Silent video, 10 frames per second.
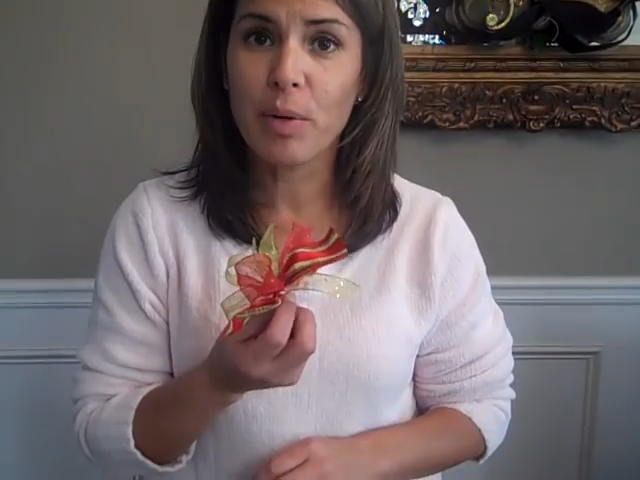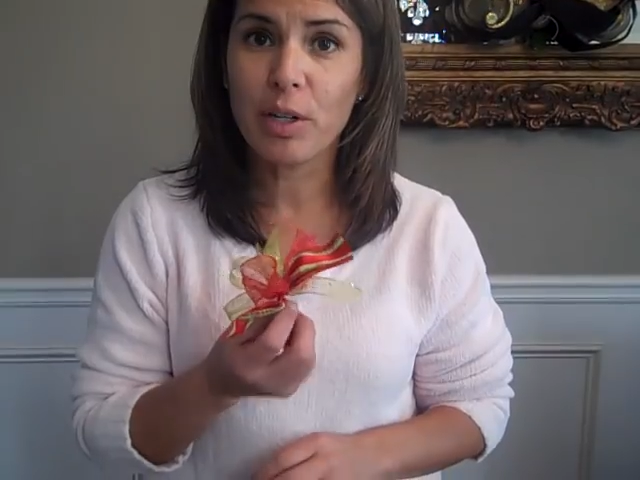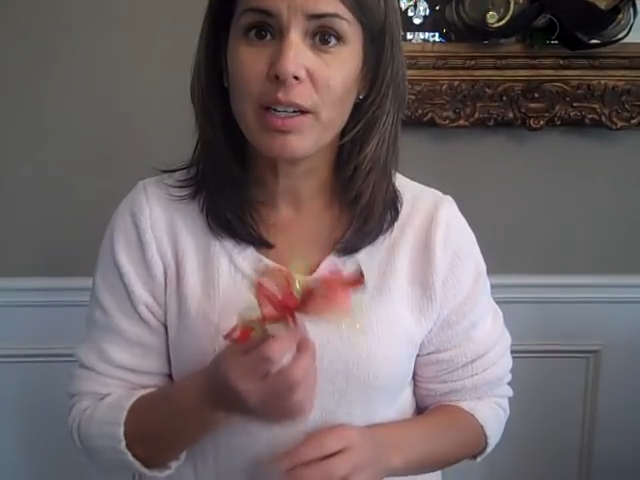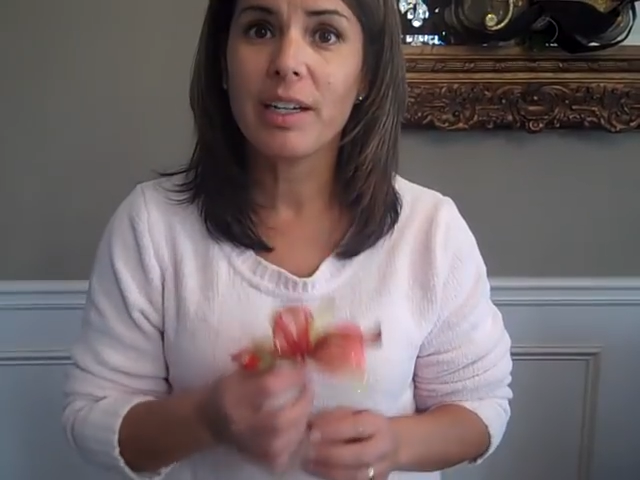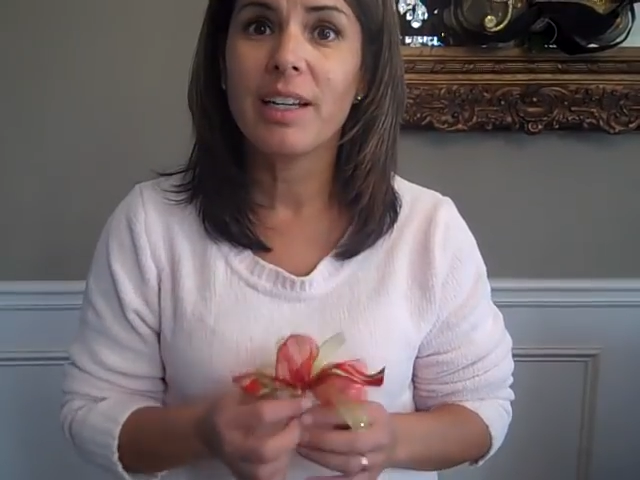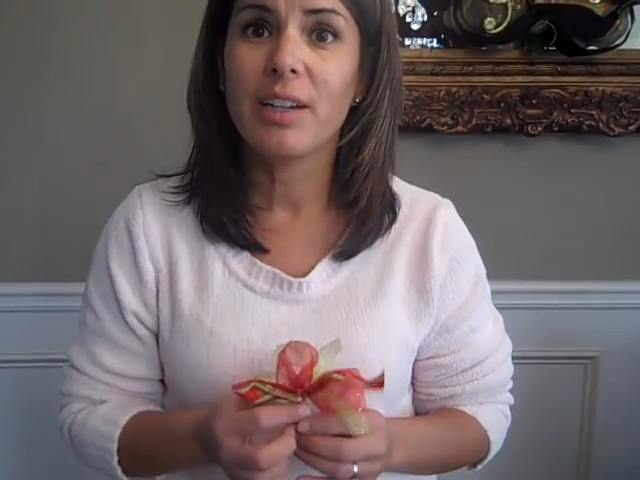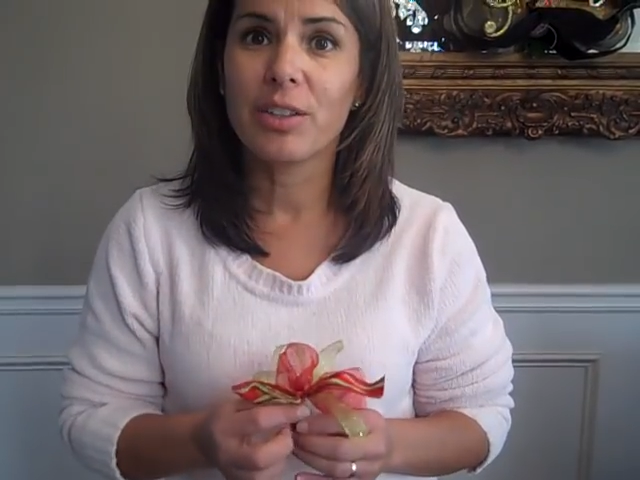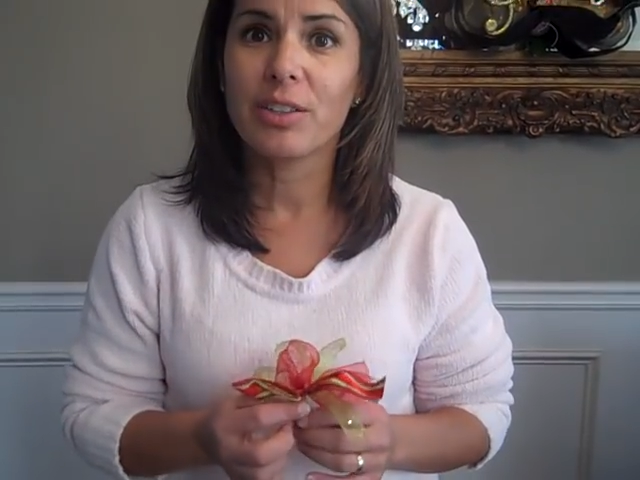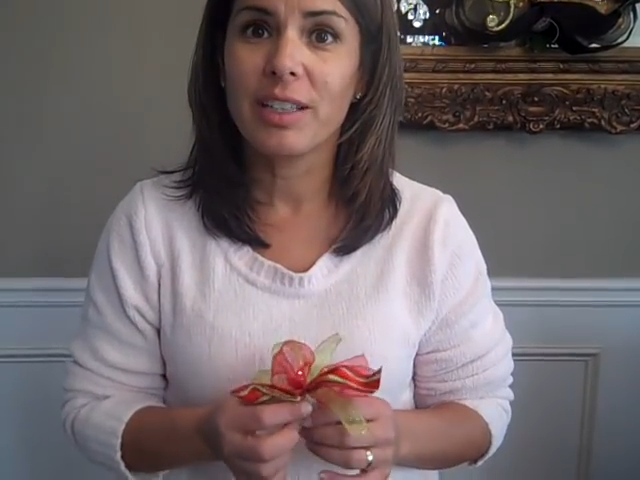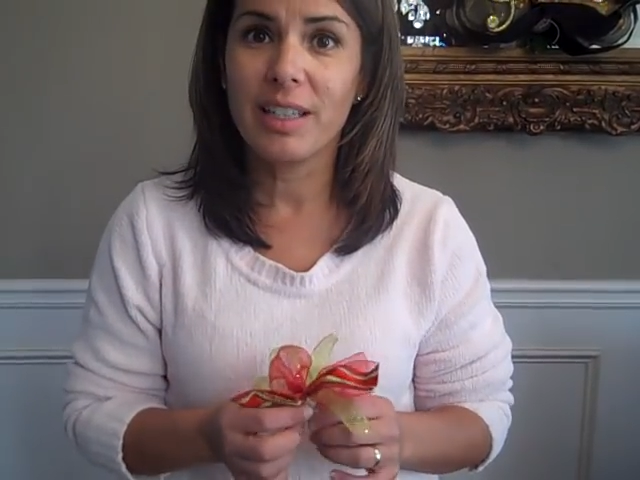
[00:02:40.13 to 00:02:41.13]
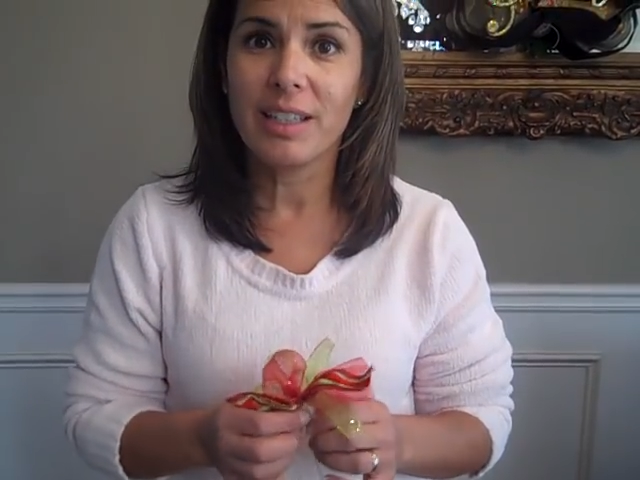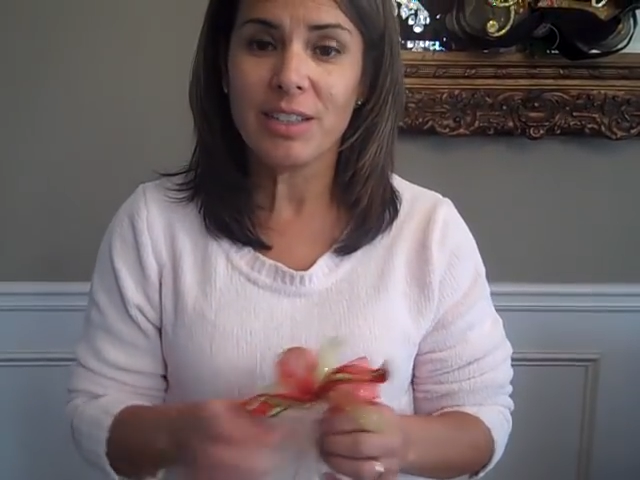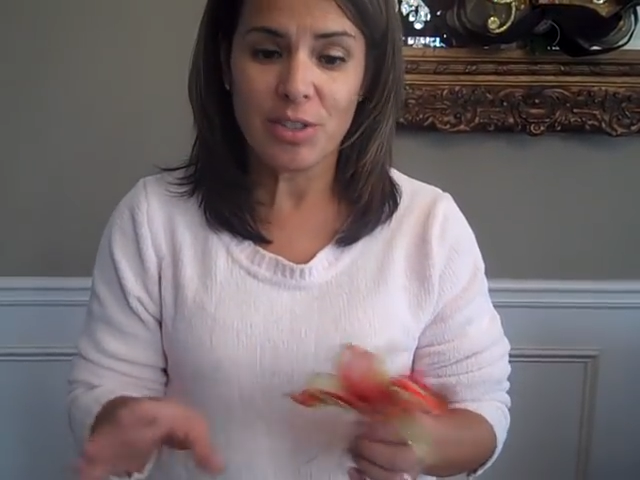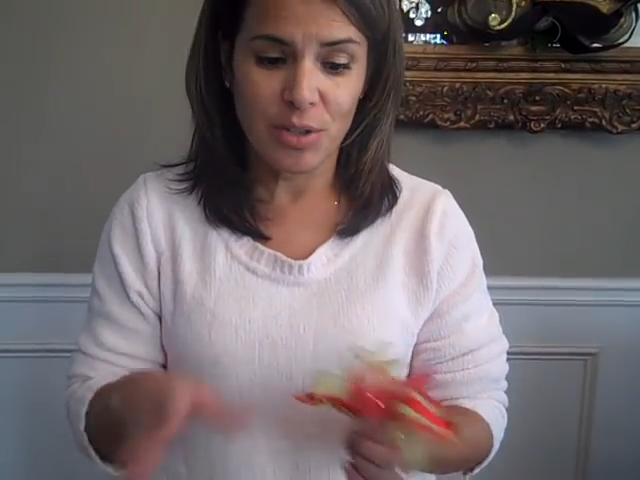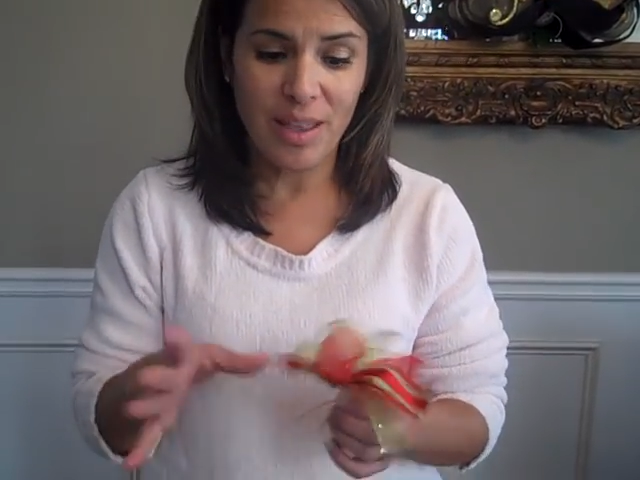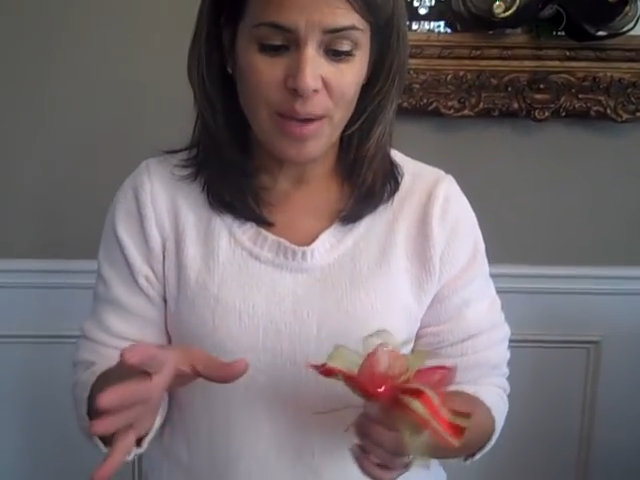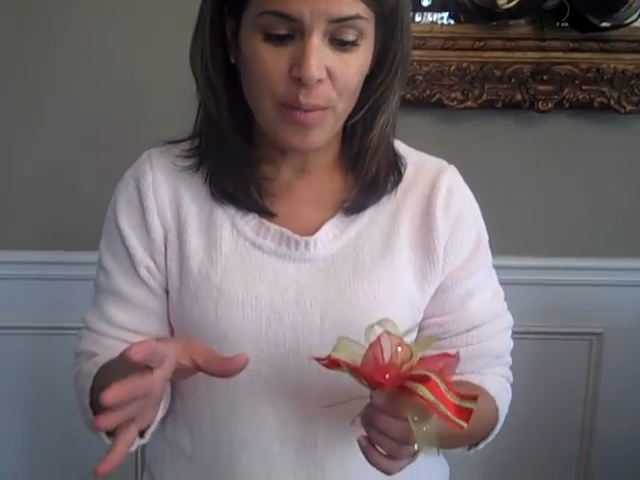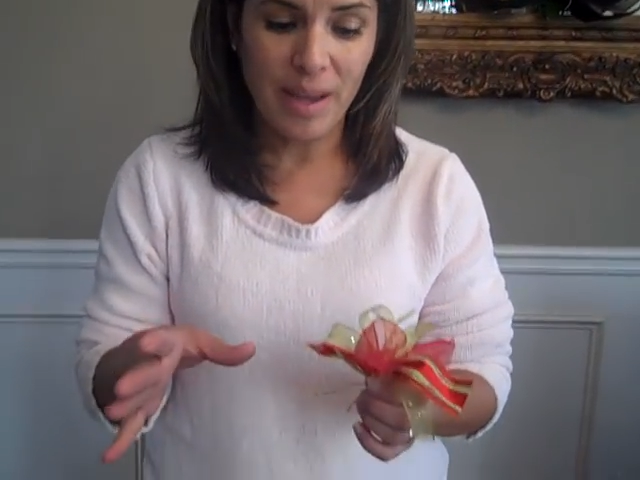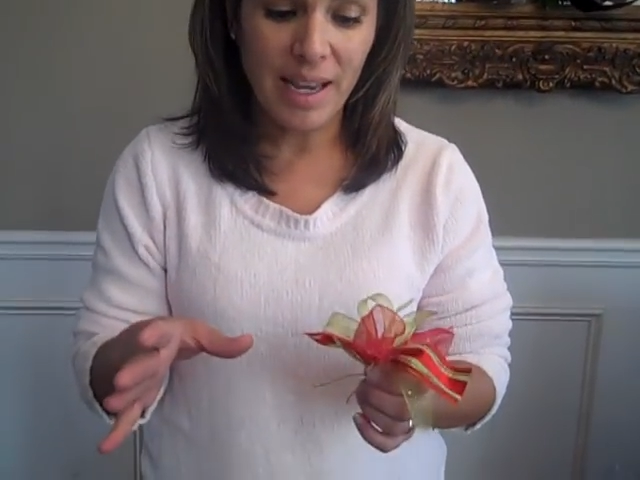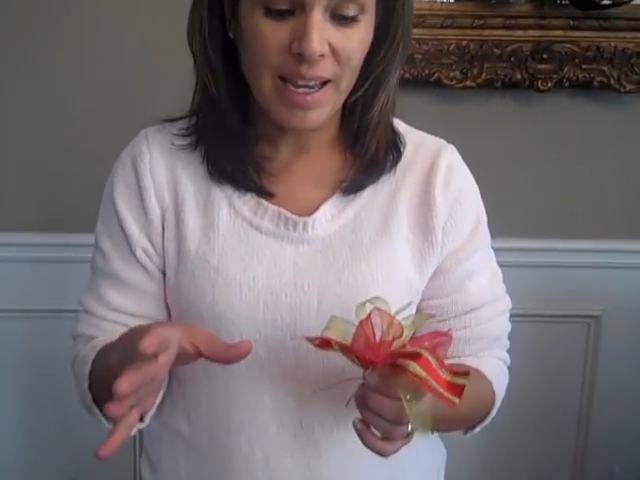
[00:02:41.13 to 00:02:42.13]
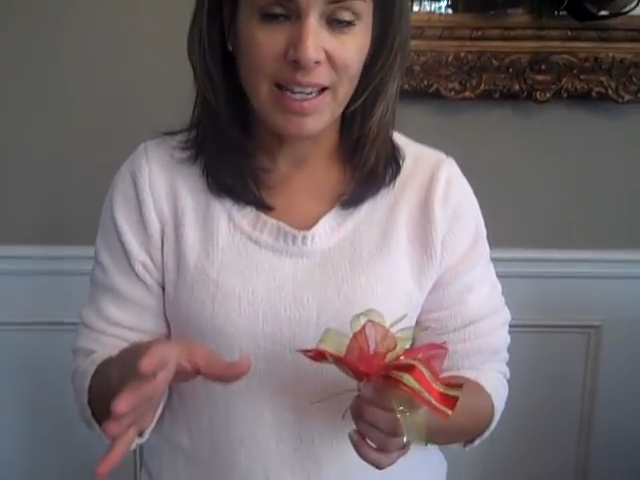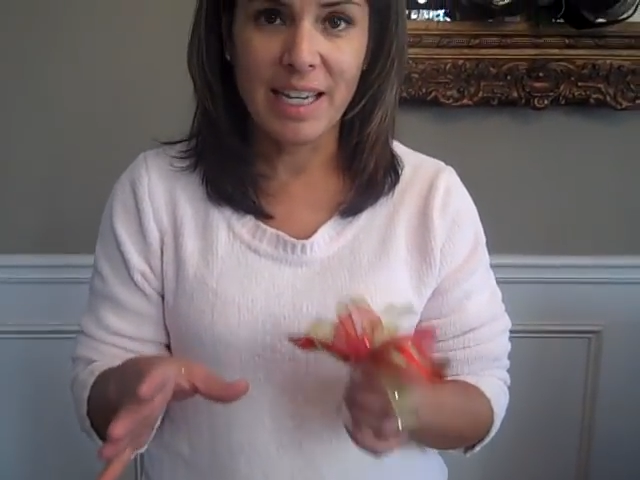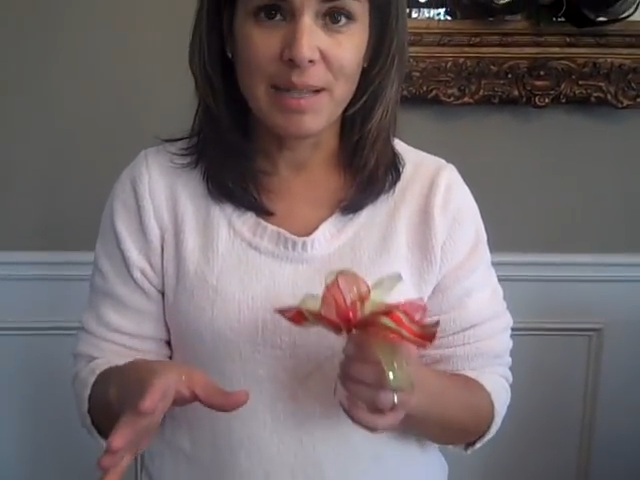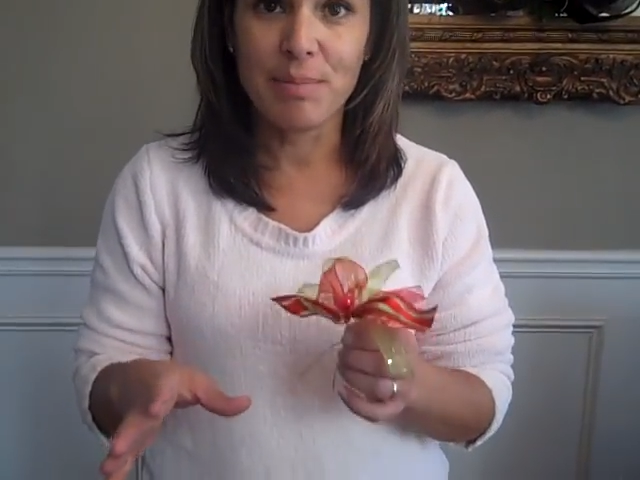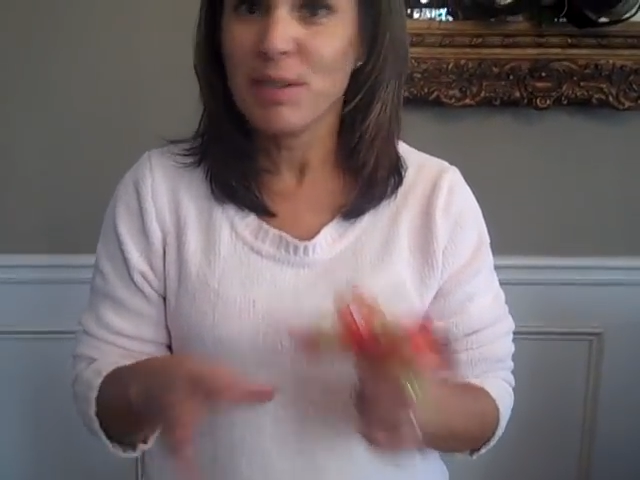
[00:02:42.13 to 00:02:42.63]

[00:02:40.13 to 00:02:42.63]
work early, so that way I um,